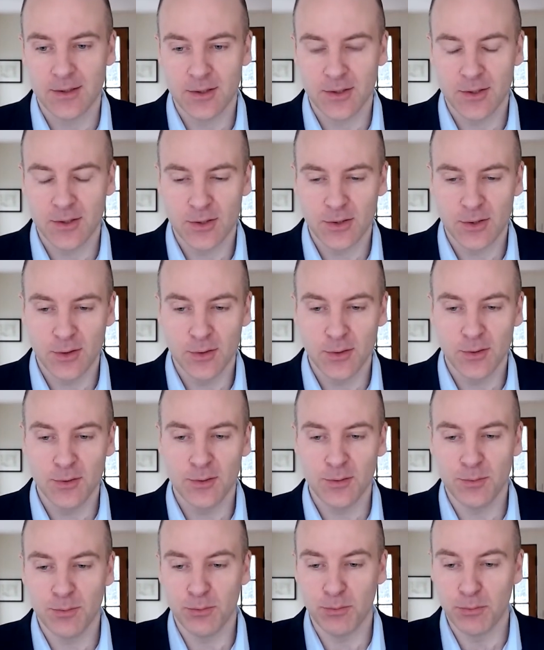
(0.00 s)

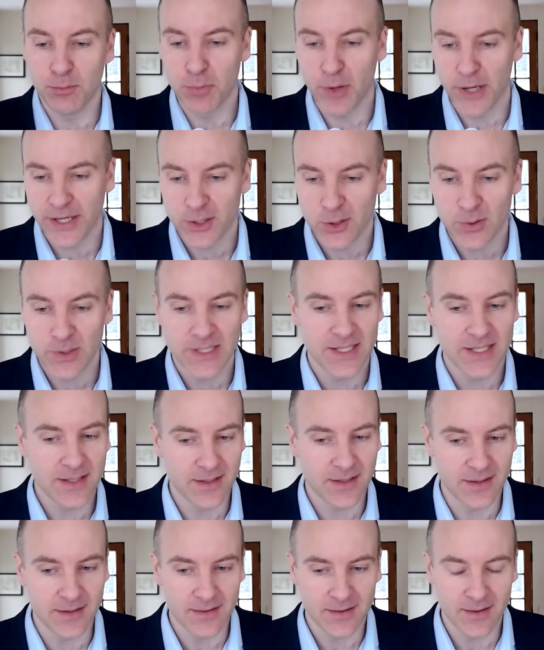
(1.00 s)
to bring it to
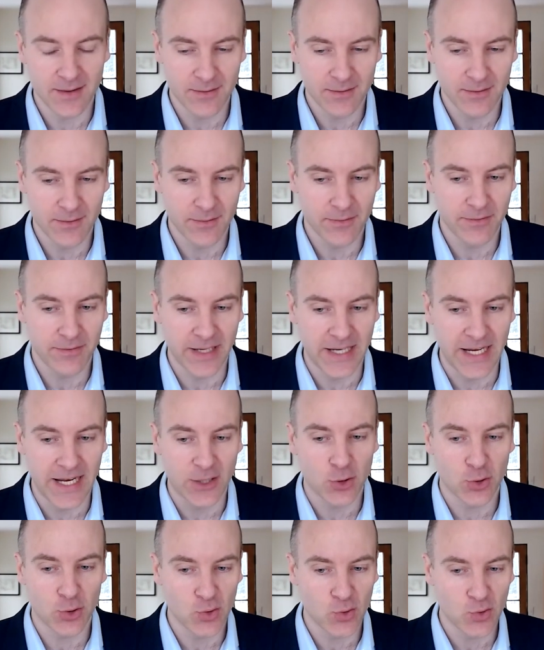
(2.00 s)
existence. The
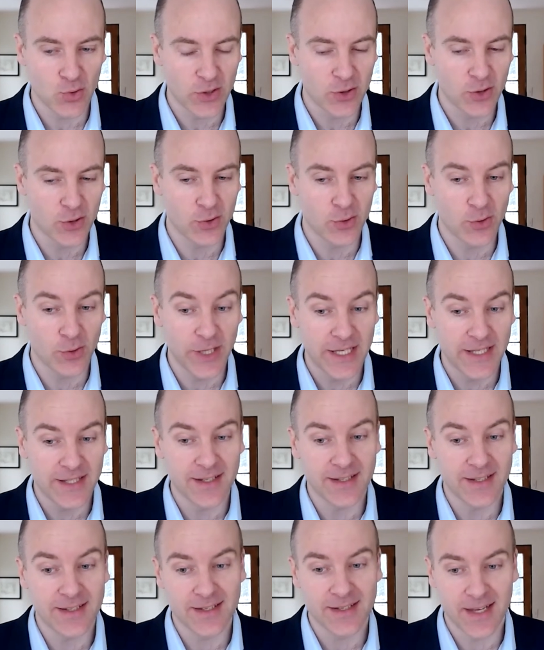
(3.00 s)
financial structure creates
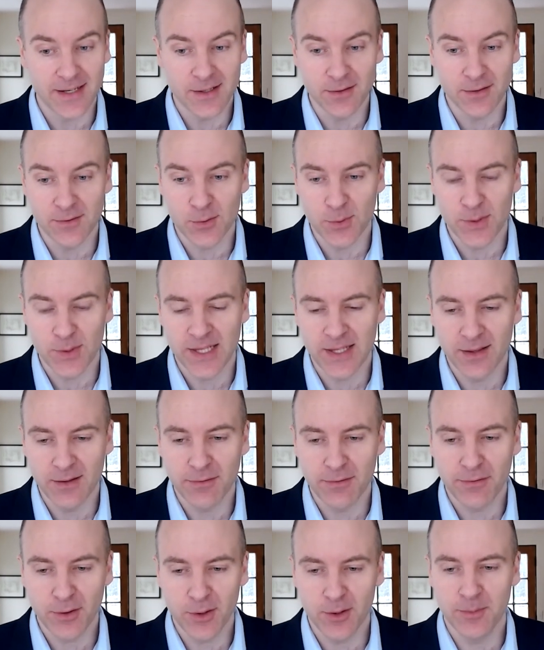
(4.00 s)
incentives within the
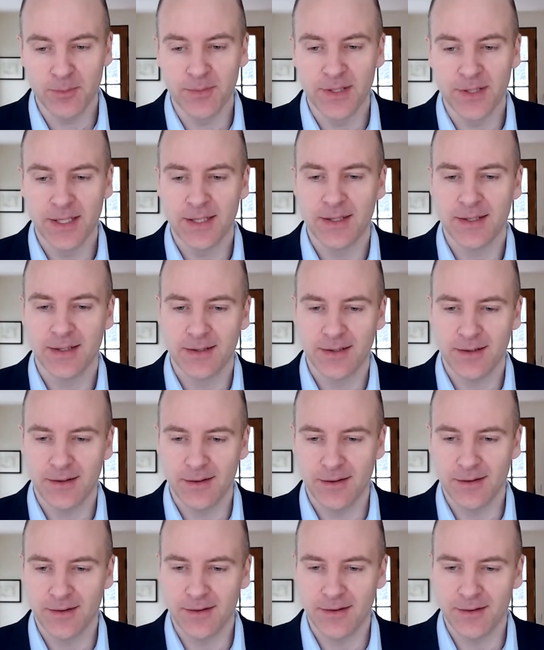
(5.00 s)
firm
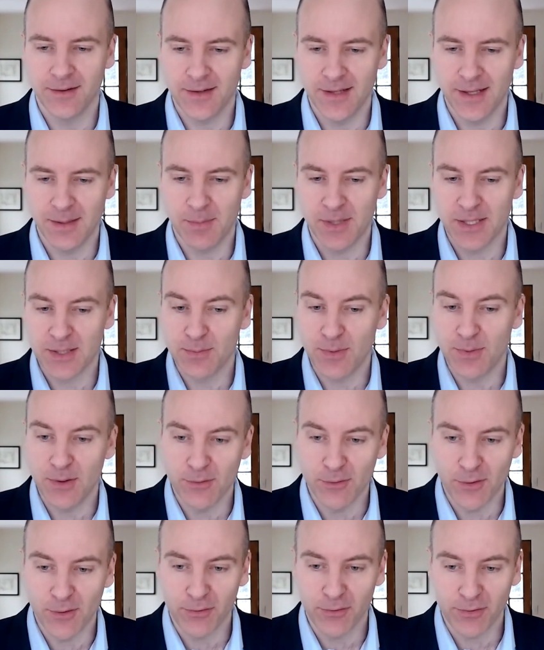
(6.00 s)
that must be
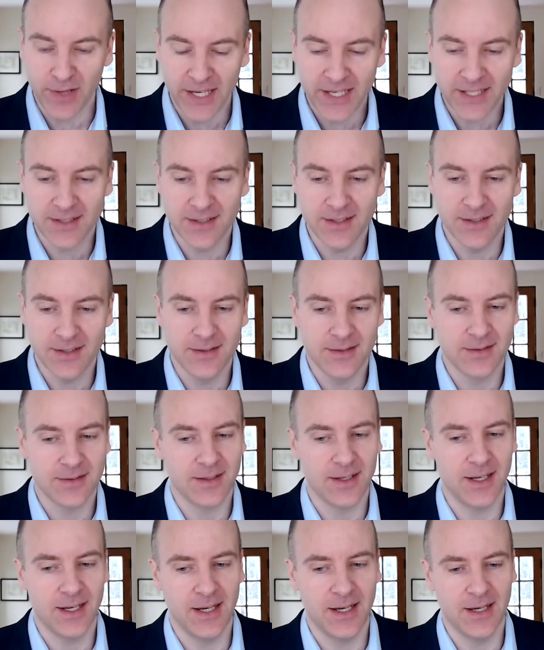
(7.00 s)
reflected
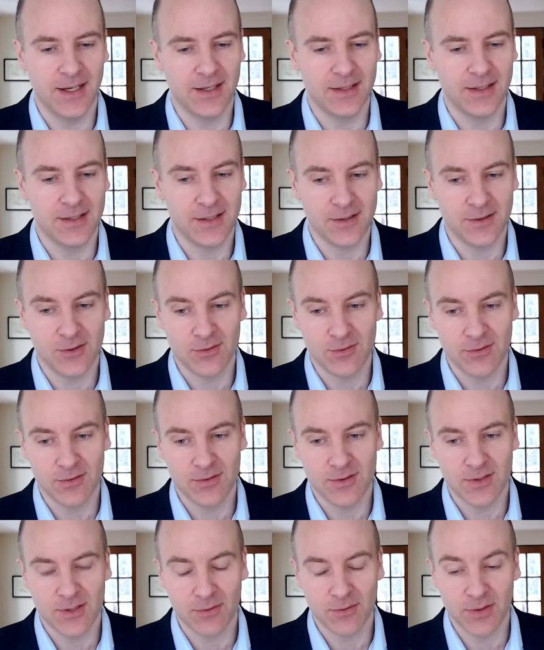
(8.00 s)
to
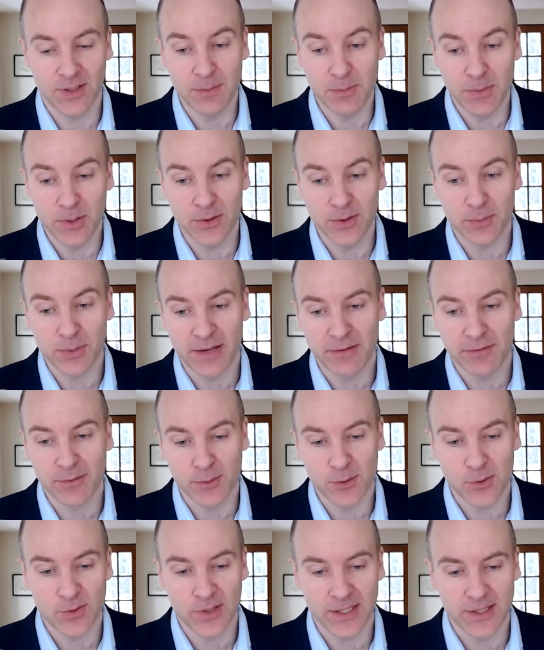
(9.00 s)
really build a platform
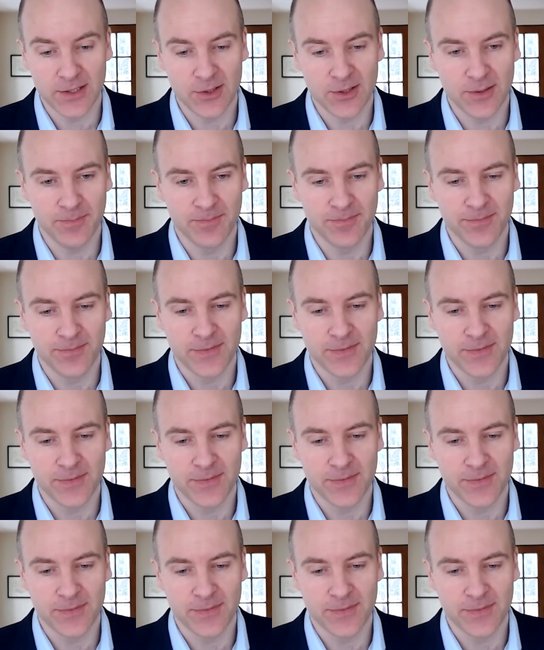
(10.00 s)
strategy.